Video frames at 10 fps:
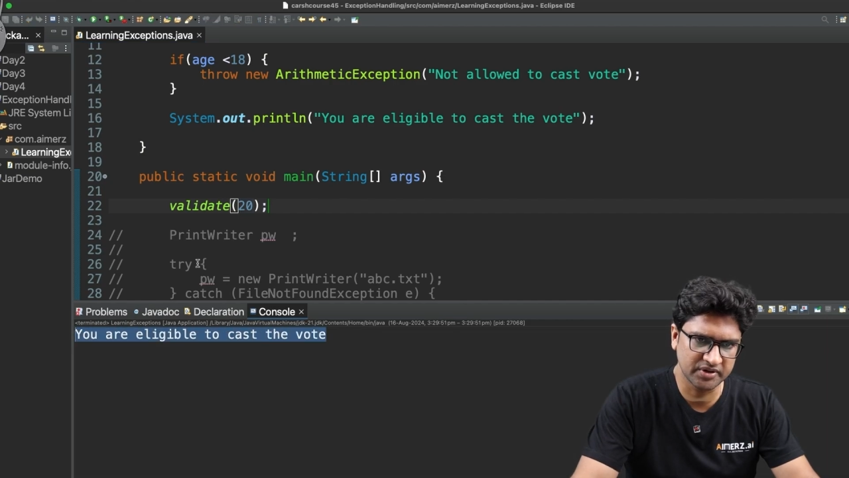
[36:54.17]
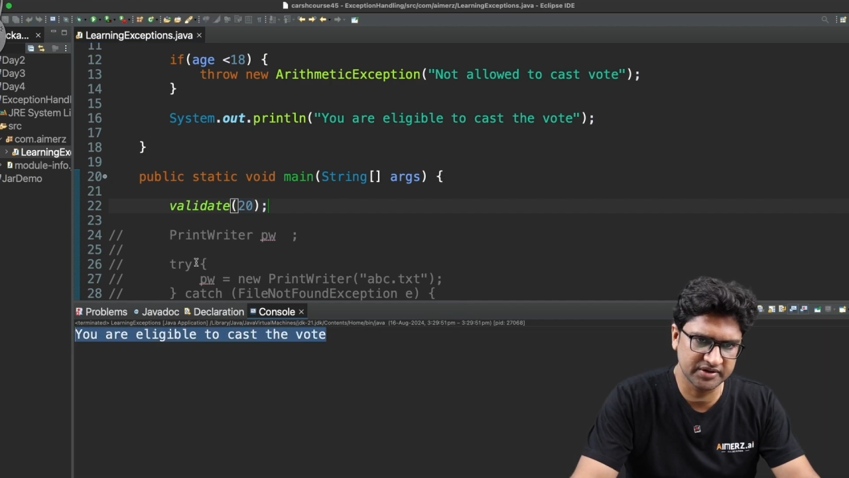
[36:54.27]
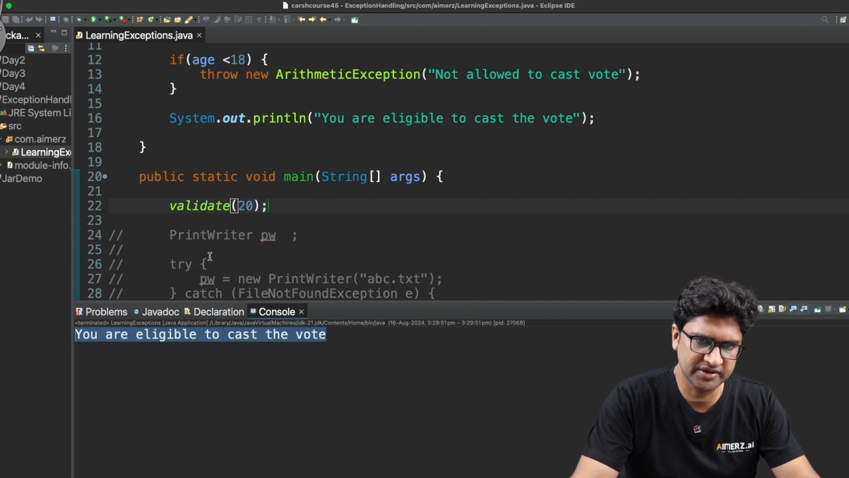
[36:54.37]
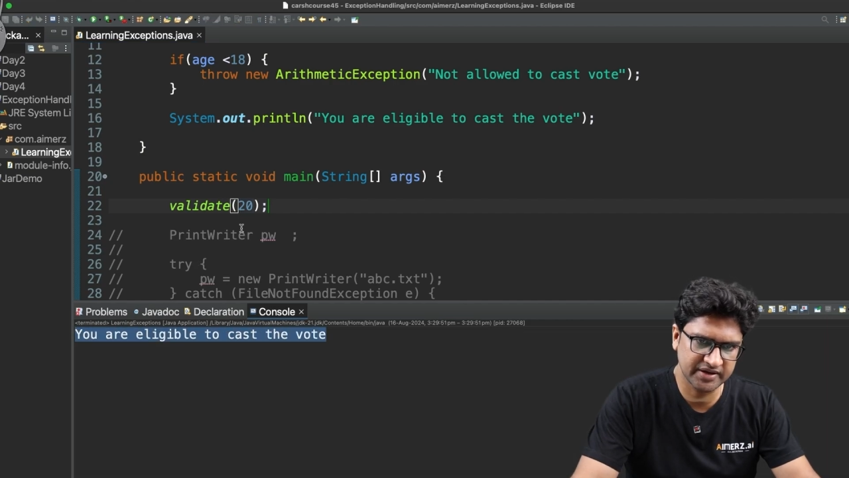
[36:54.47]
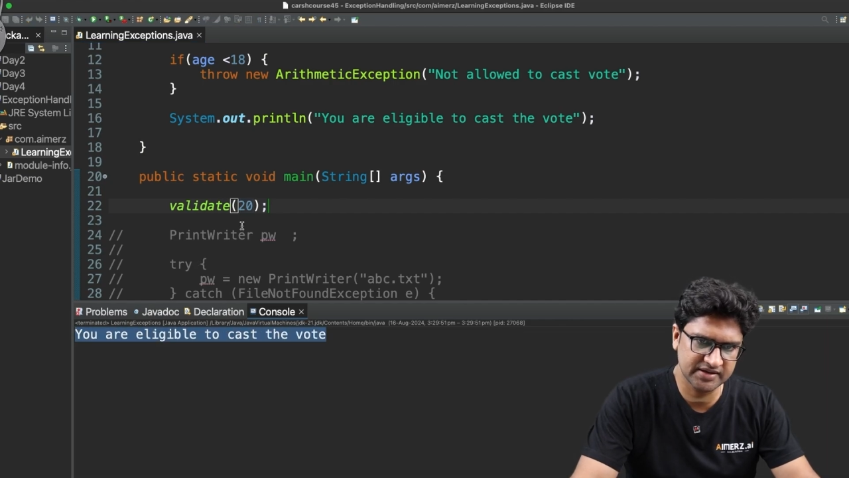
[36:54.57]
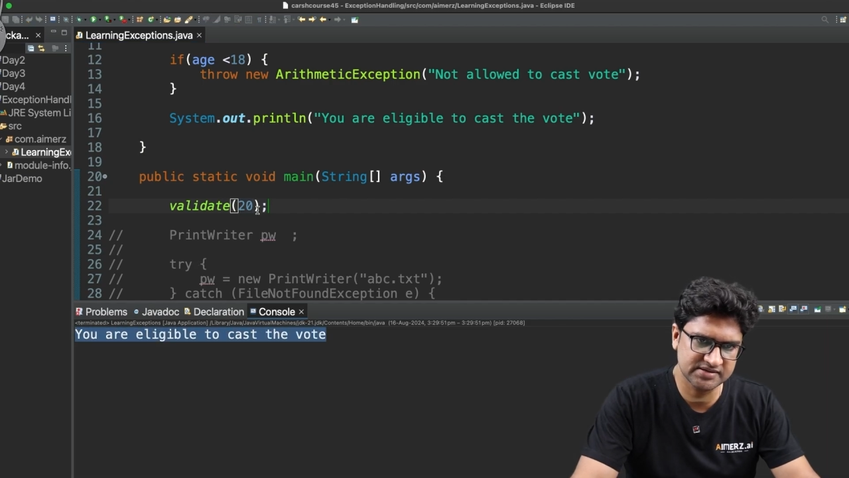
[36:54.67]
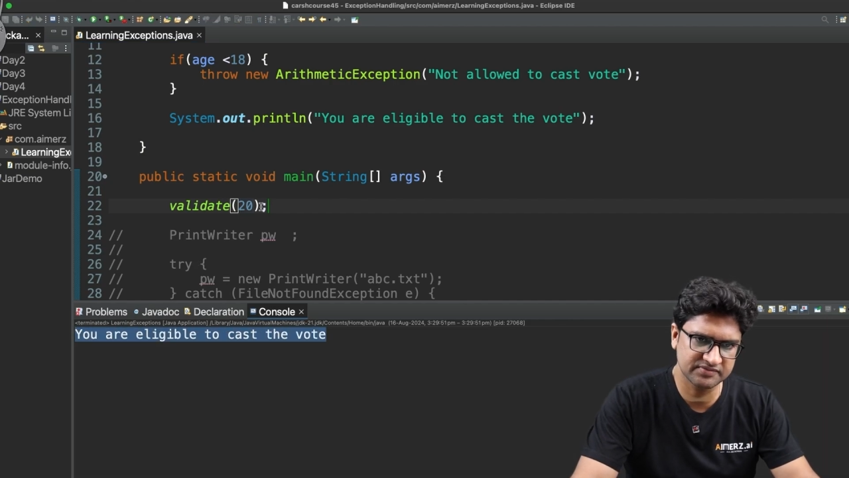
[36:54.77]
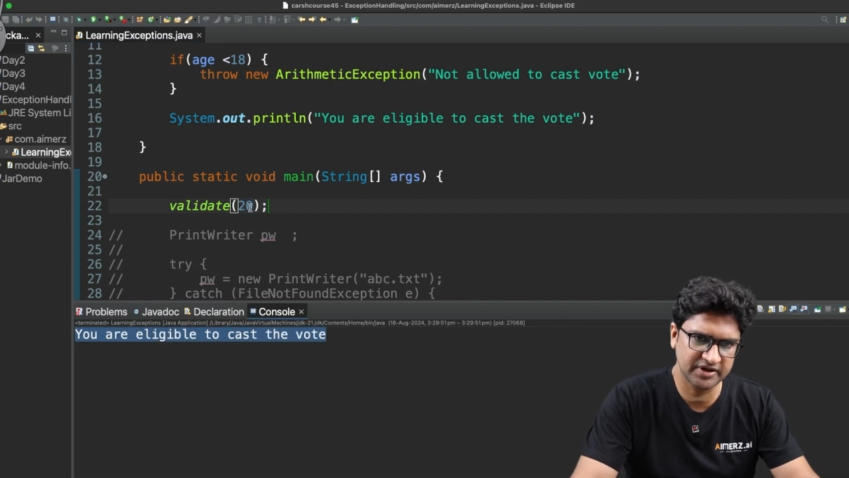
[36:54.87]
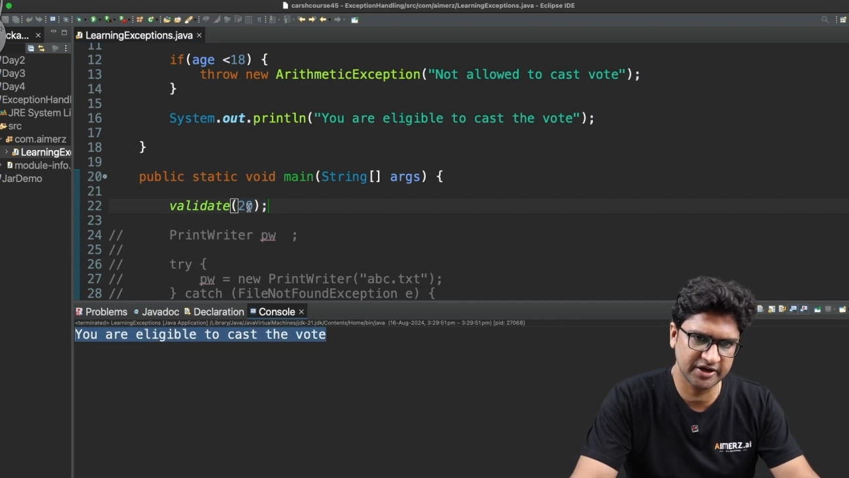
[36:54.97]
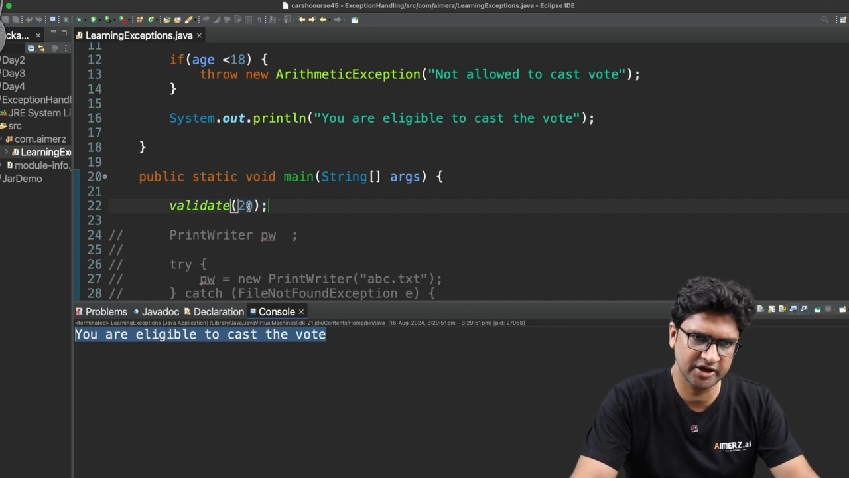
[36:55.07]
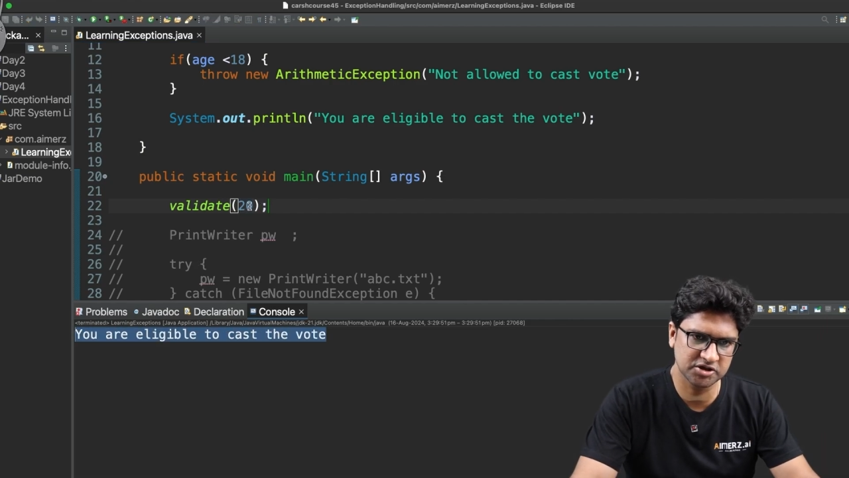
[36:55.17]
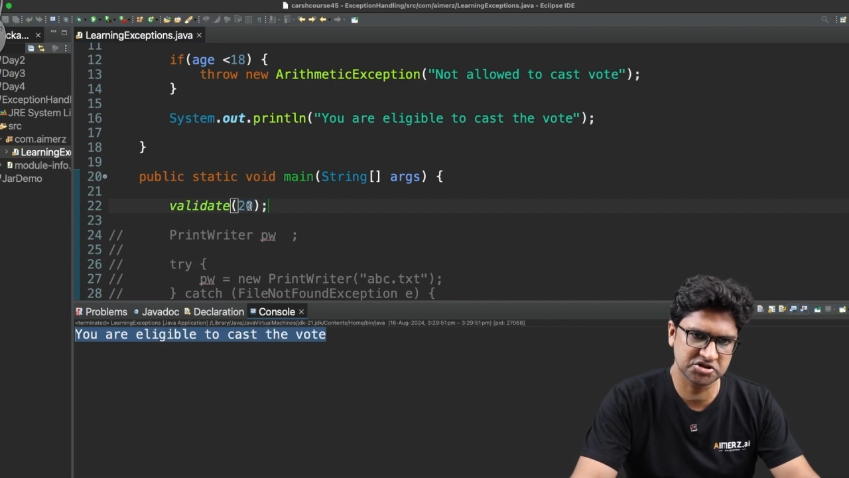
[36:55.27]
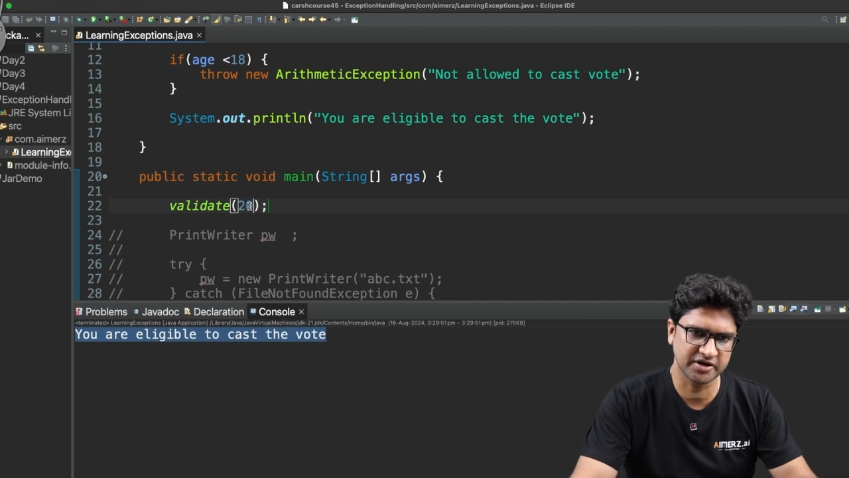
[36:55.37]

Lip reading: but in the case of the age,